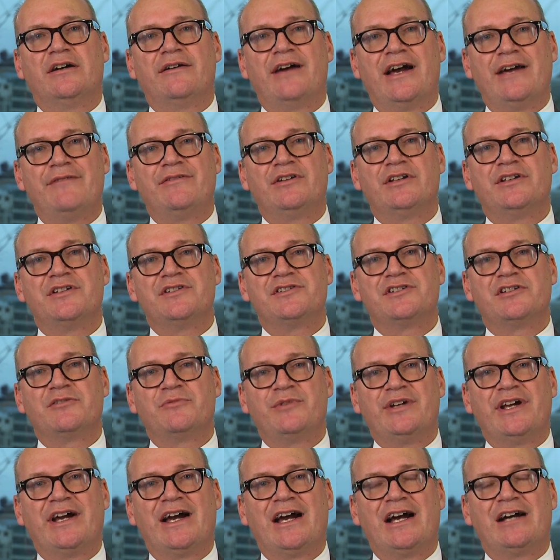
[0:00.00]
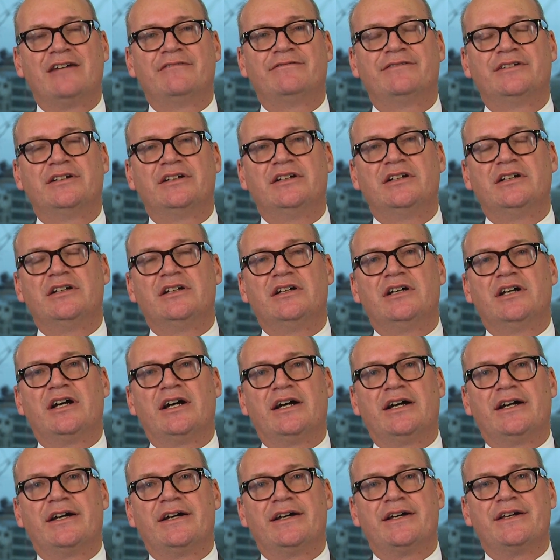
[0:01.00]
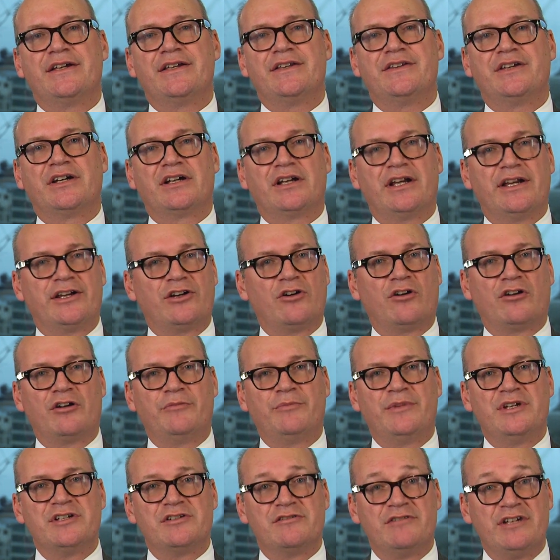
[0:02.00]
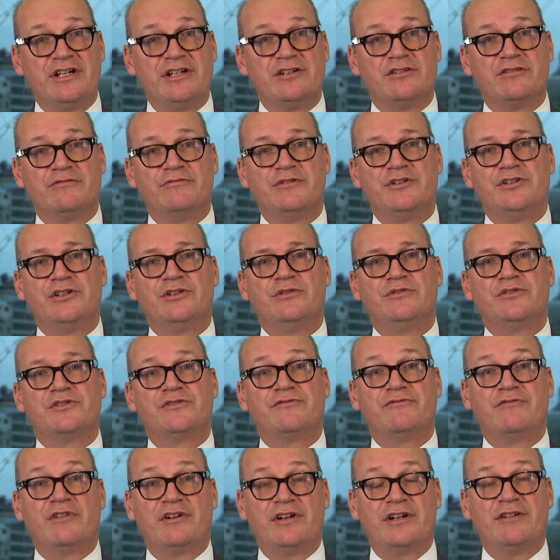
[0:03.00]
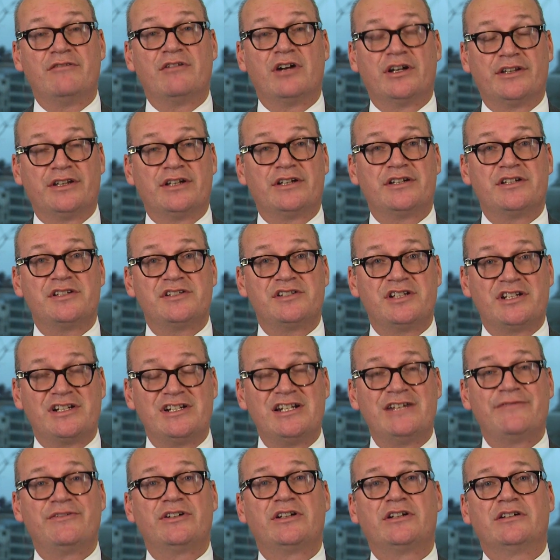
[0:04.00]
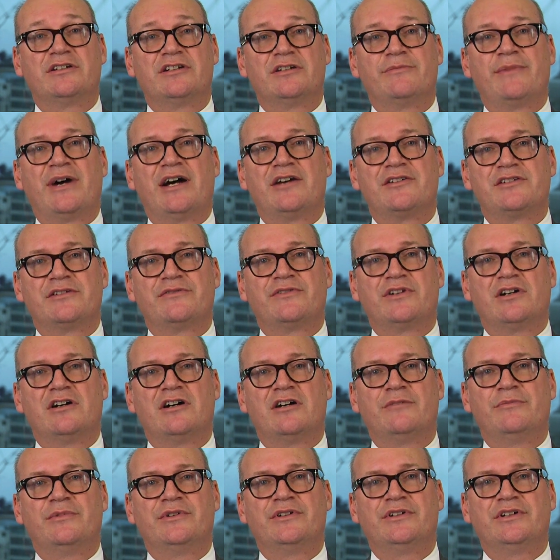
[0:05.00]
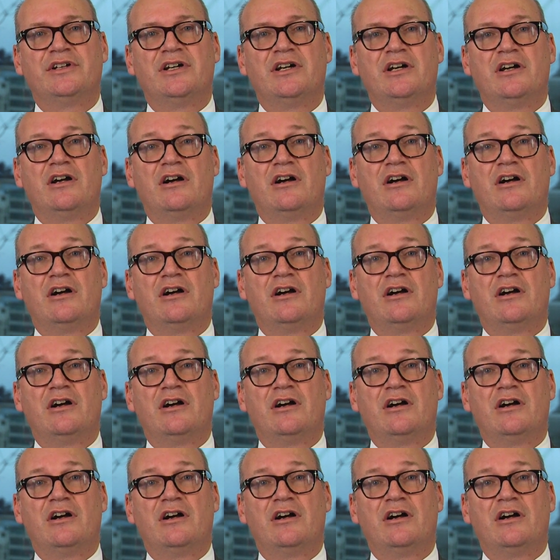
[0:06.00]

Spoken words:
evidence that we have that economies need to reduce really rather significant amounts of carbon